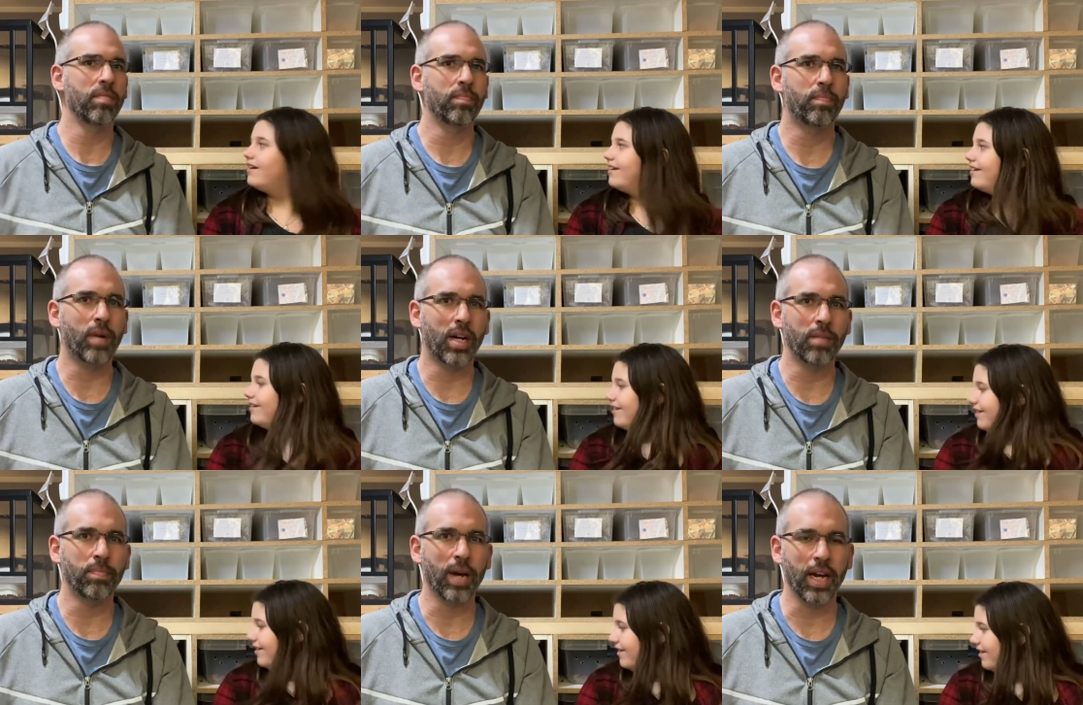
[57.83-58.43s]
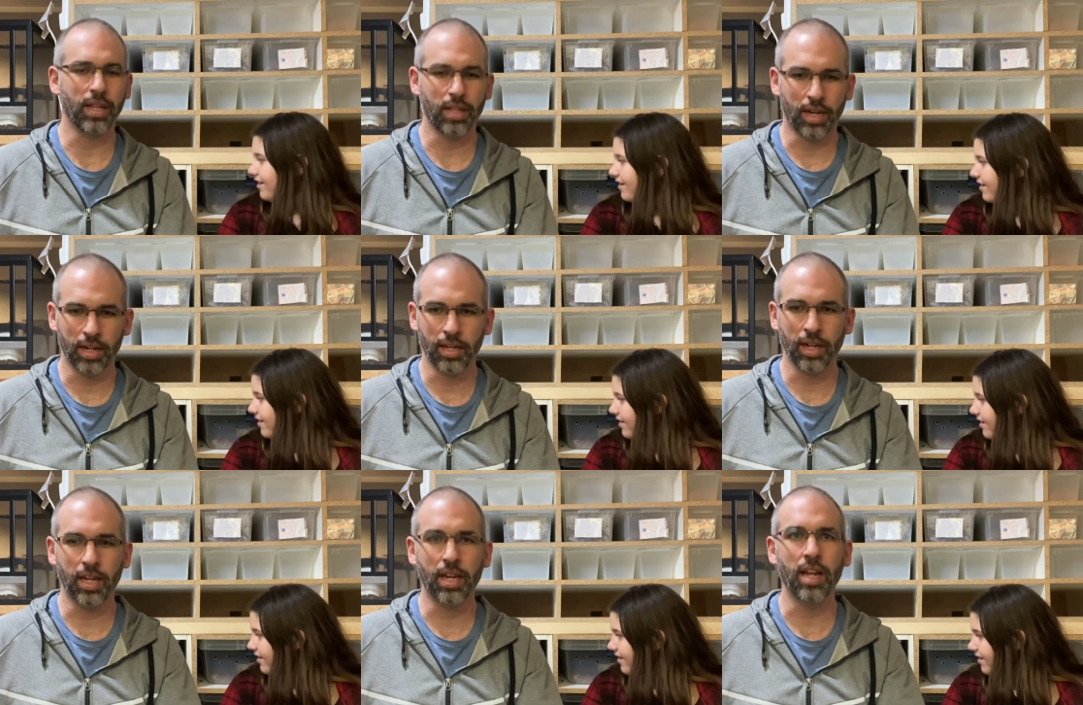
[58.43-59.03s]
Speaker 1: Ball python.
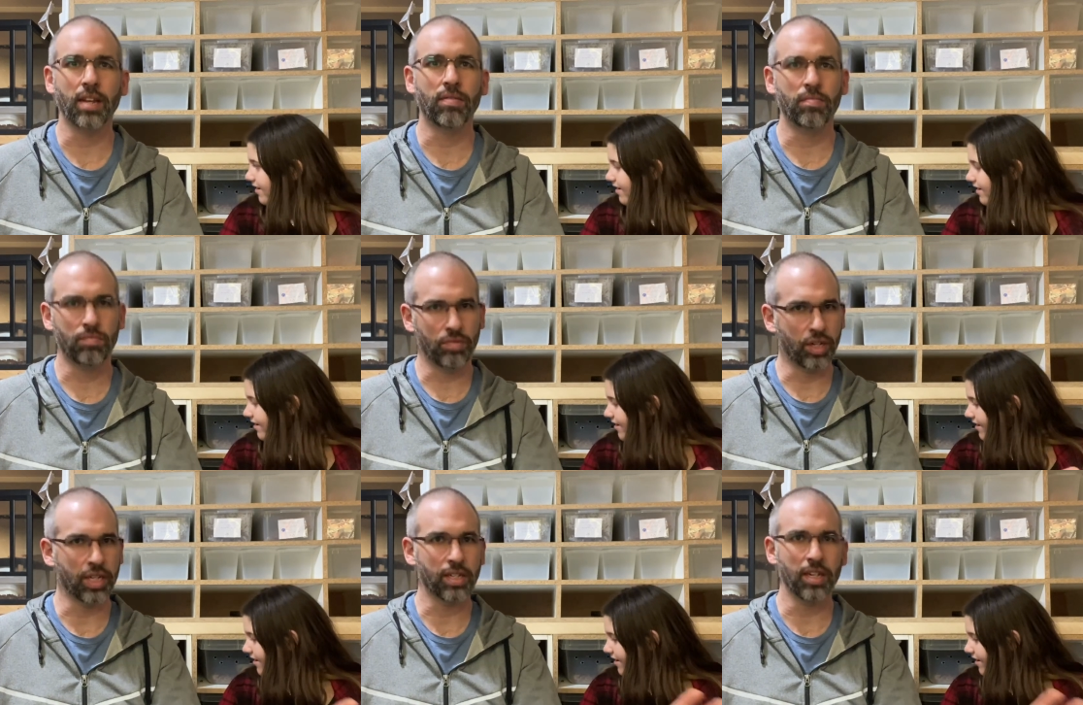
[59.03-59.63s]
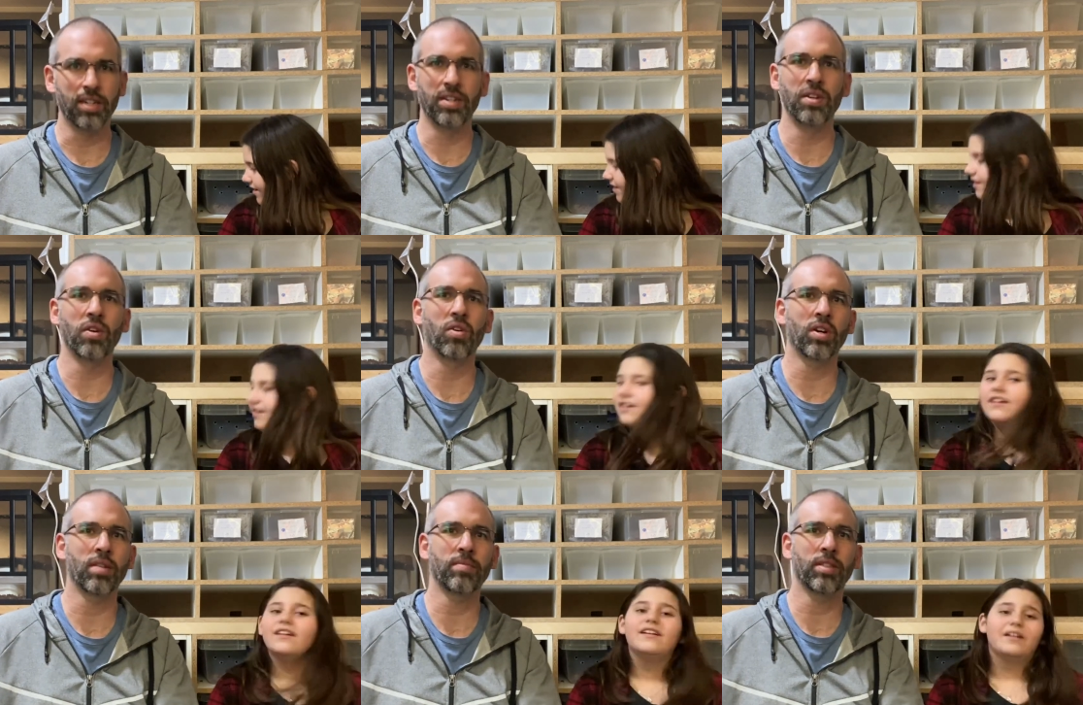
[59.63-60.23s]
It, it, just a
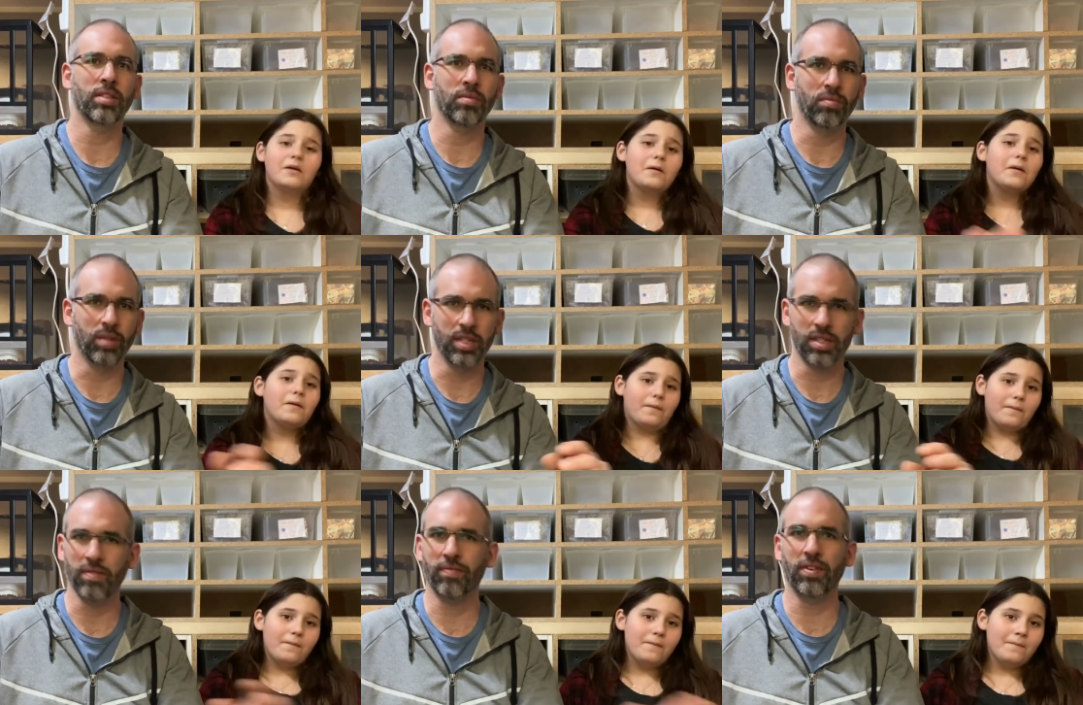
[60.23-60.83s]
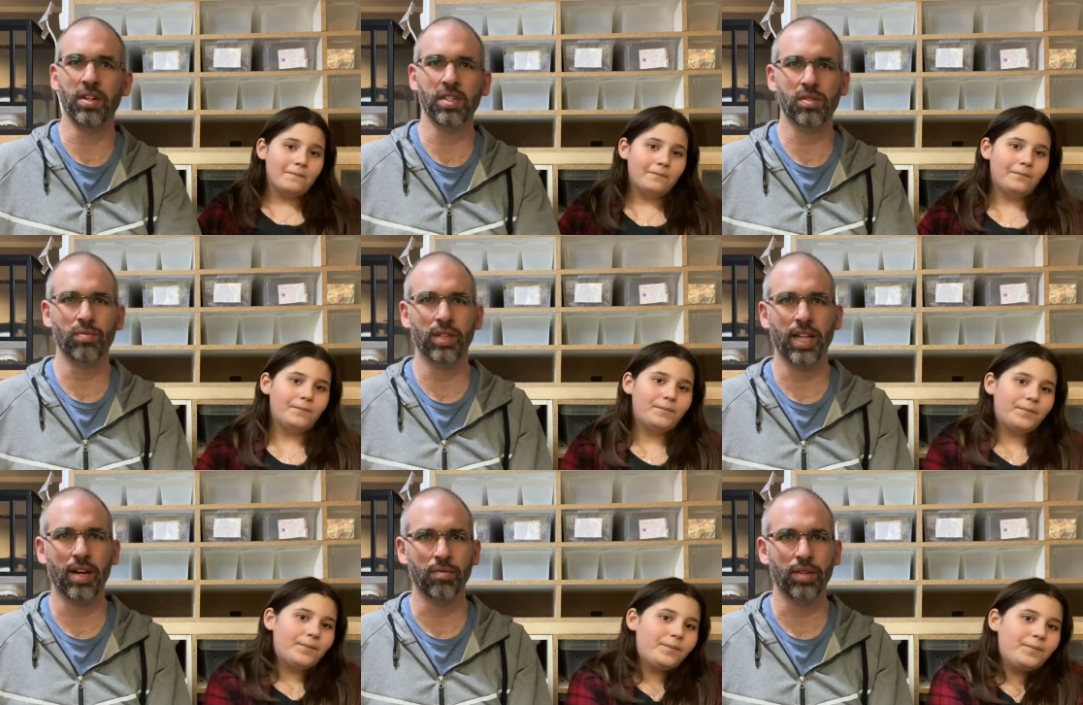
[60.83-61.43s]
normal was the first one
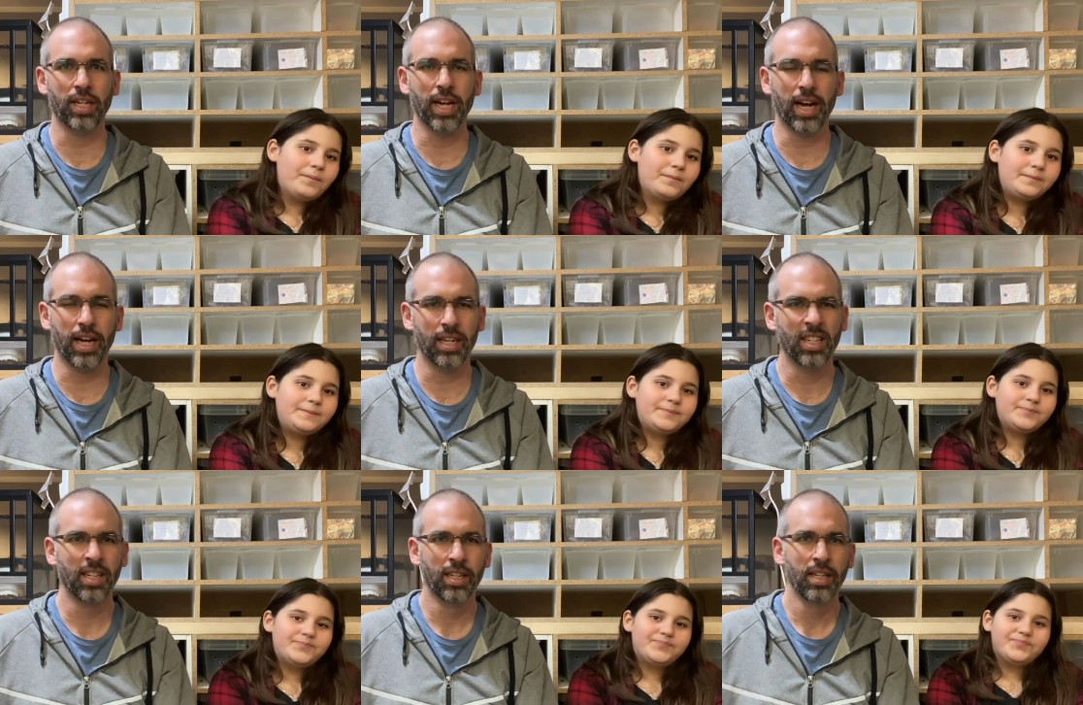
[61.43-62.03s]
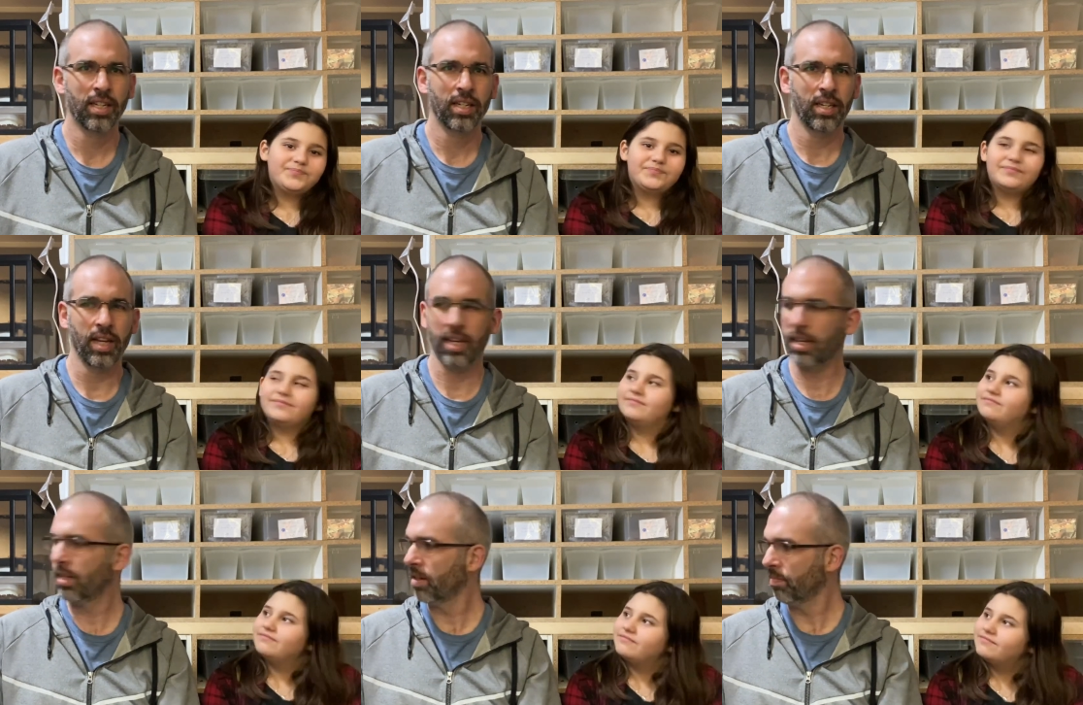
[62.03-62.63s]
that we got,
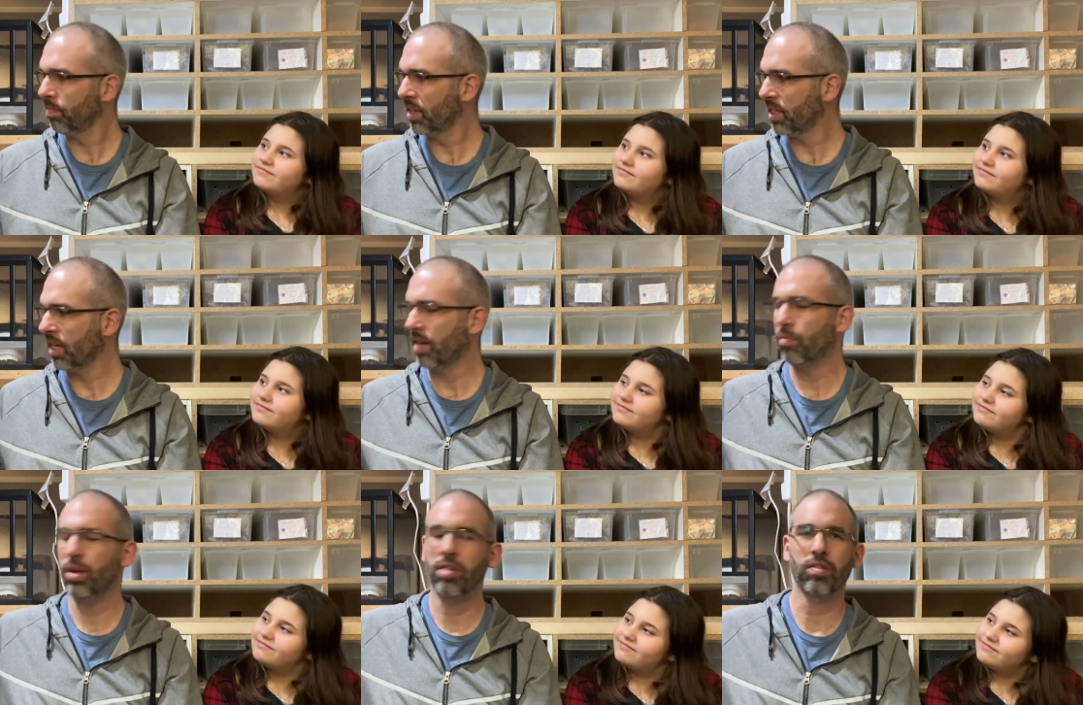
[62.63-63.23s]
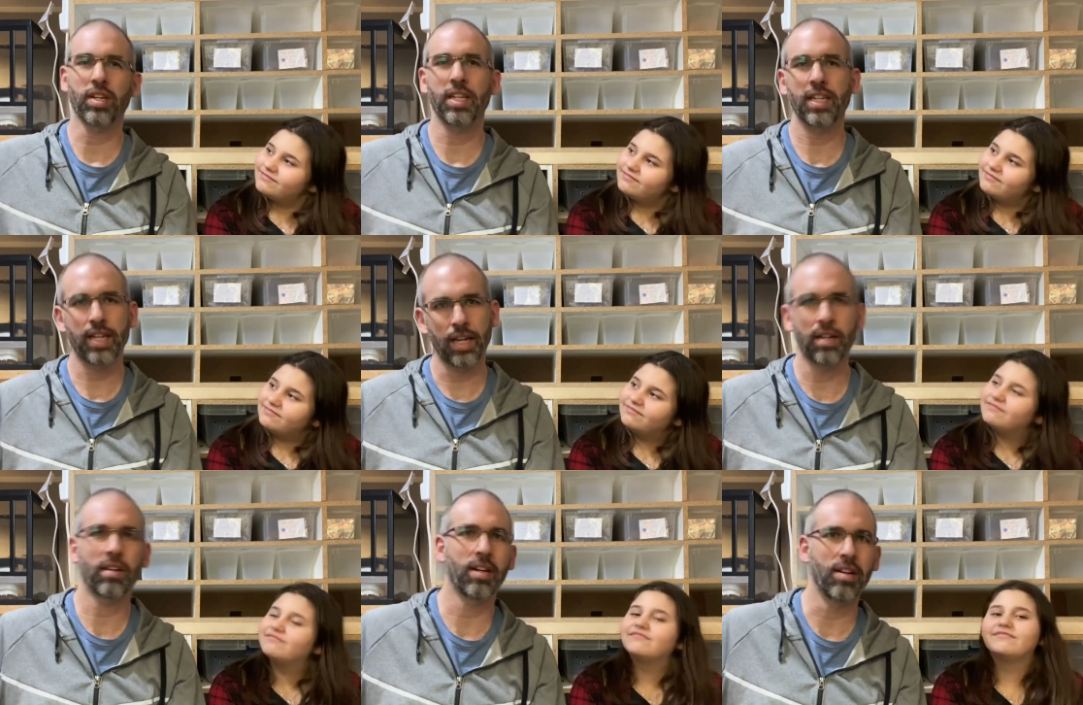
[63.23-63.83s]
and Mizzy, we were going to get her